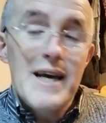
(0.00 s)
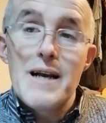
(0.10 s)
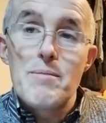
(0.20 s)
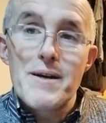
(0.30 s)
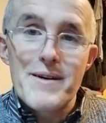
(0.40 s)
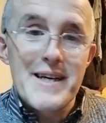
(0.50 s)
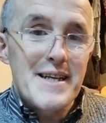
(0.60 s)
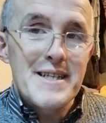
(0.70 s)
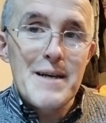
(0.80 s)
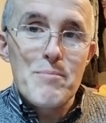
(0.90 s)
It'll be going in
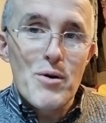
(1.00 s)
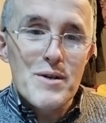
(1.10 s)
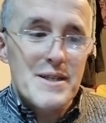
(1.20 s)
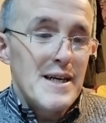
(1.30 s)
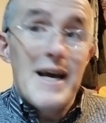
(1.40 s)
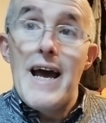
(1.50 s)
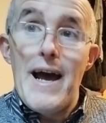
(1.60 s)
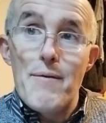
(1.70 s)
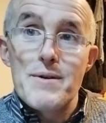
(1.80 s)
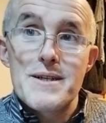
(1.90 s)
a tin box
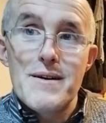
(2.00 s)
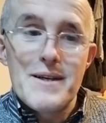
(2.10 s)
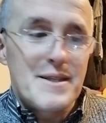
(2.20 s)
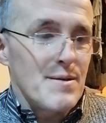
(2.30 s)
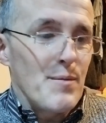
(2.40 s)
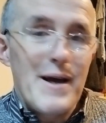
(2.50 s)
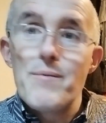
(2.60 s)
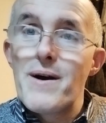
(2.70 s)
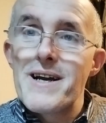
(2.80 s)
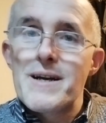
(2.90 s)
outside somewhere
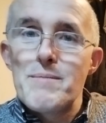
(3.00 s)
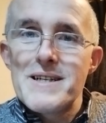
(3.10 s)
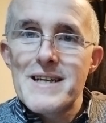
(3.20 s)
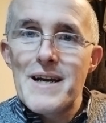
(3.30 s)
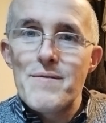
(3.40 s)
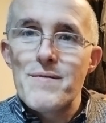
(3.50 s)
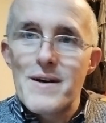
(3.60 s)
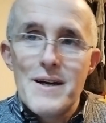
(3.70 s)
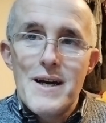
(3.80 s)
where it can be safe.